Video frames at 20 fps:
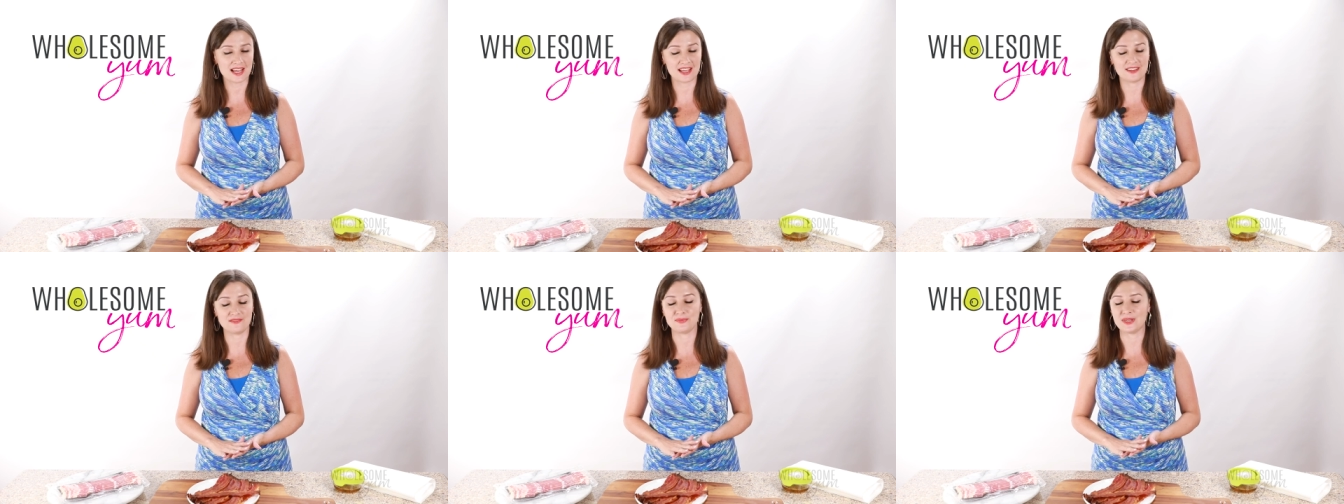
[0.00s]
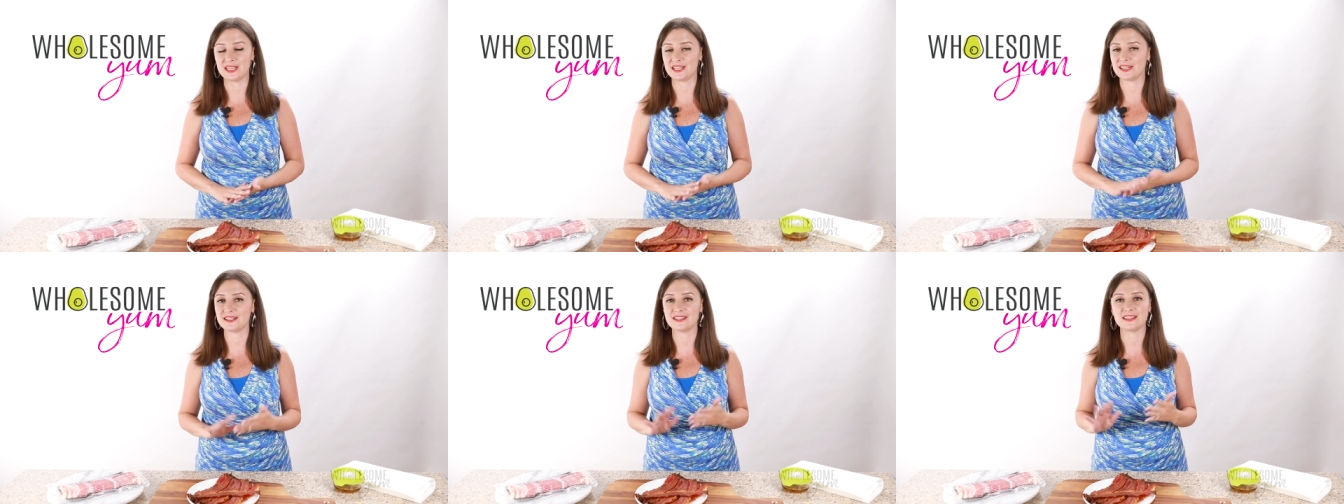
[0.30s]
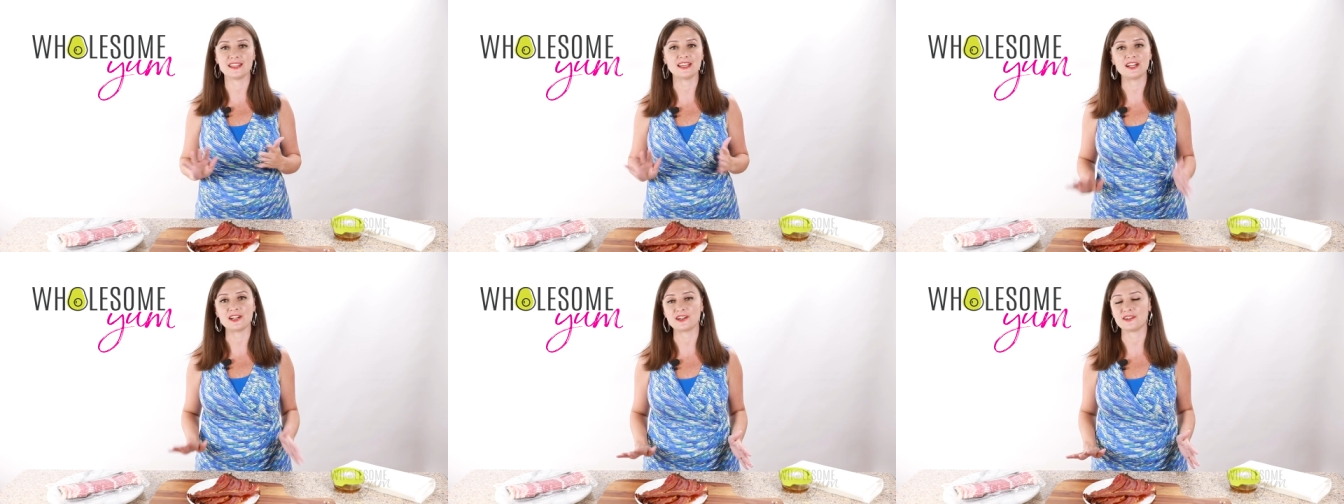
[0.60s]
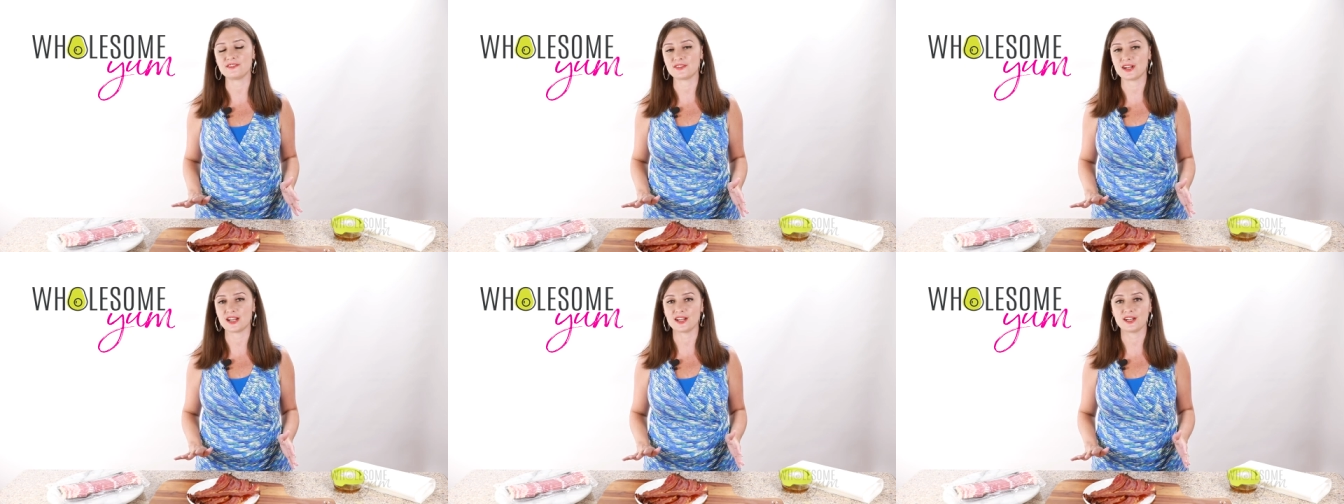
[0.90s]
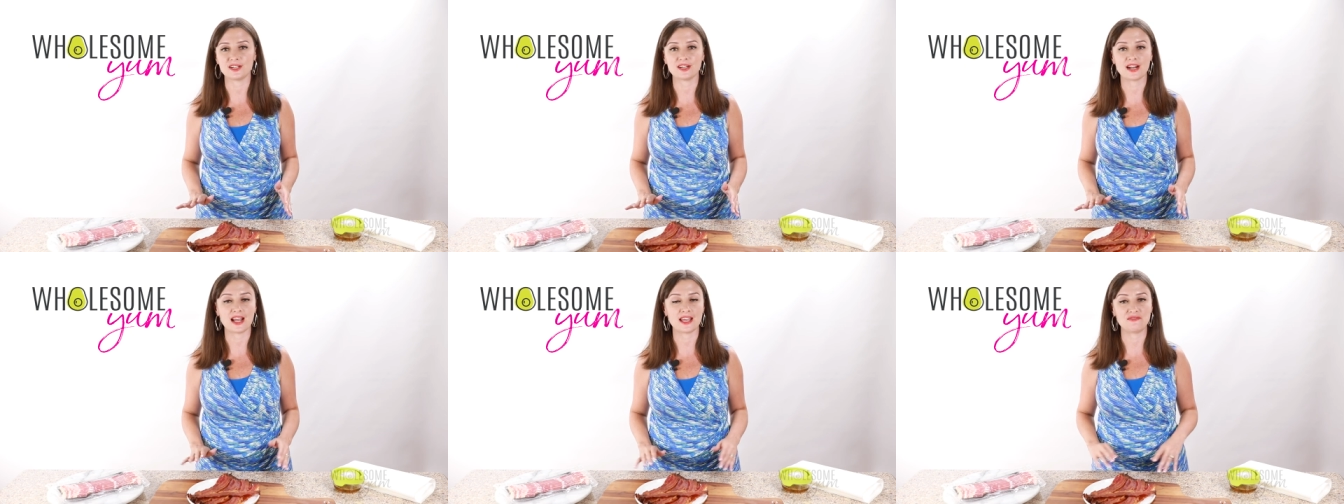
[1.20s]
I've made it in the air
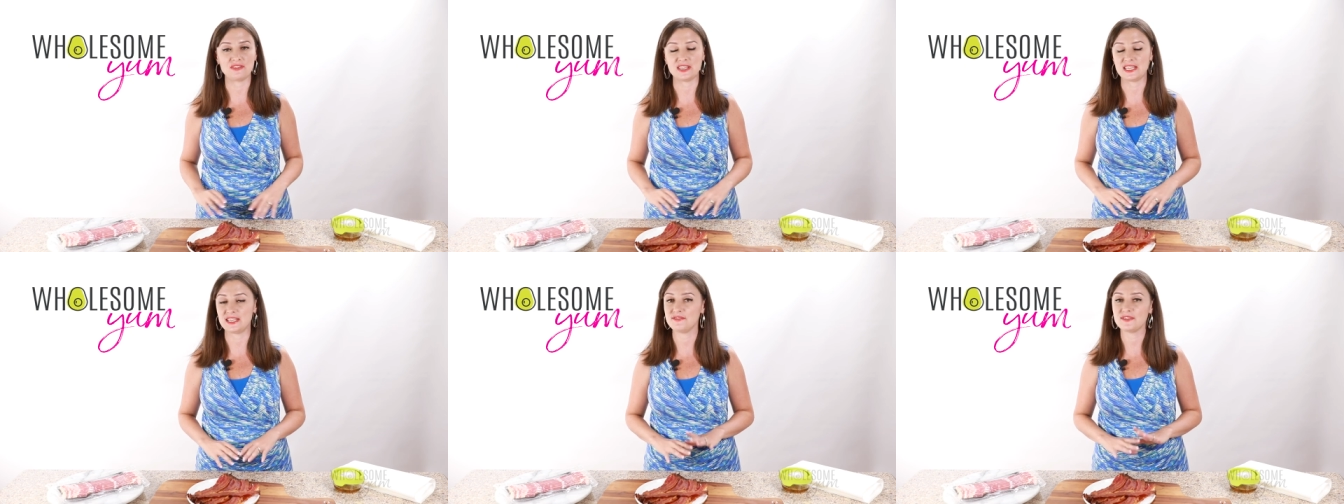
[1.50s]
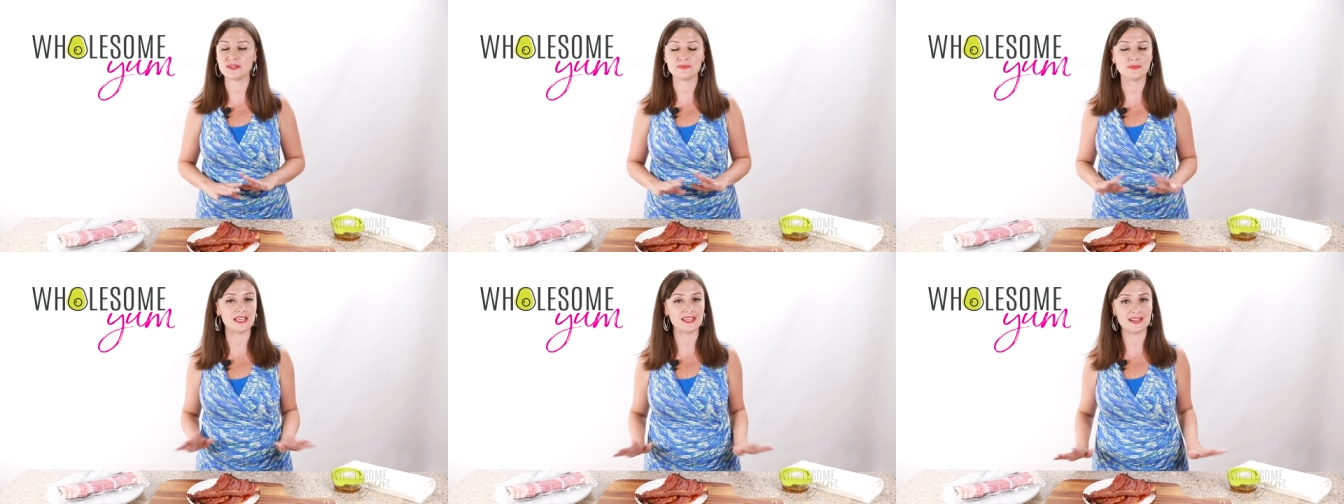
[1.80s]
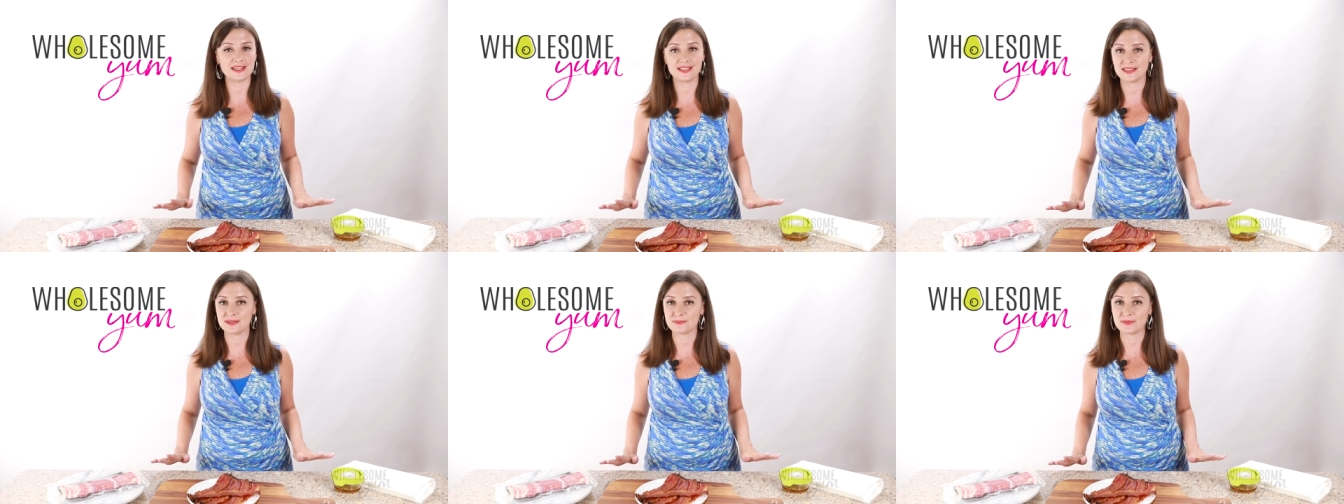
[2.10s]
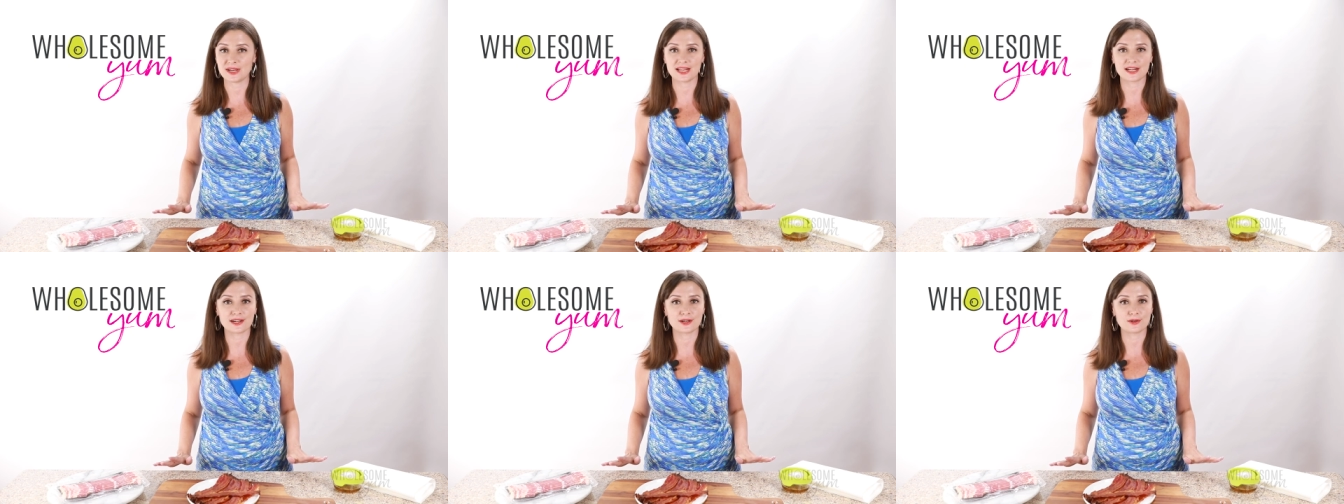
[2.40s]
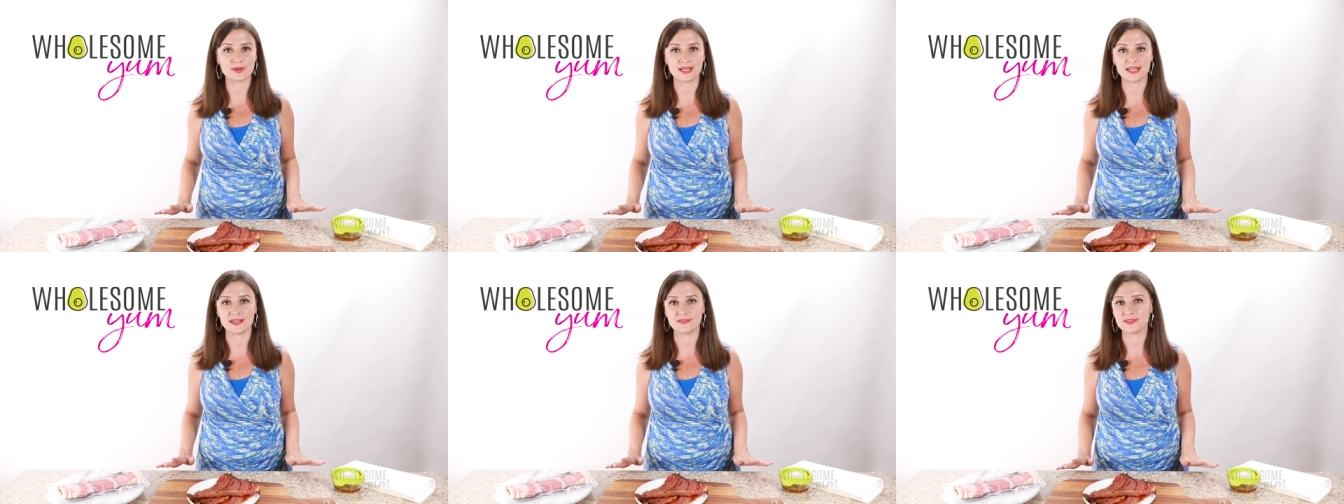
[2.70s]
fryer. I've even made it in the
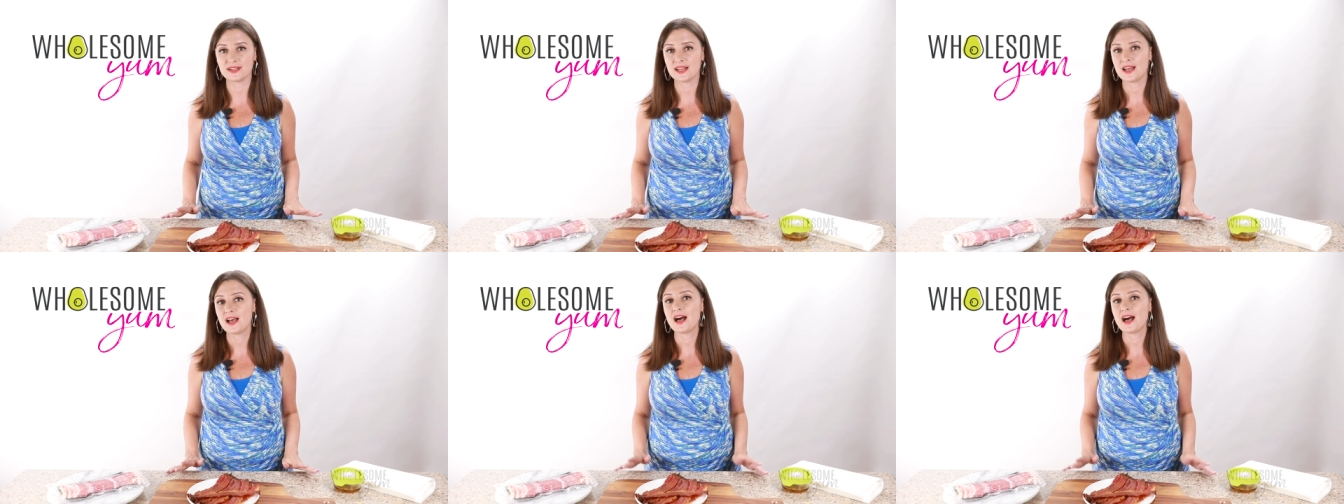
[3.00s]
microwave.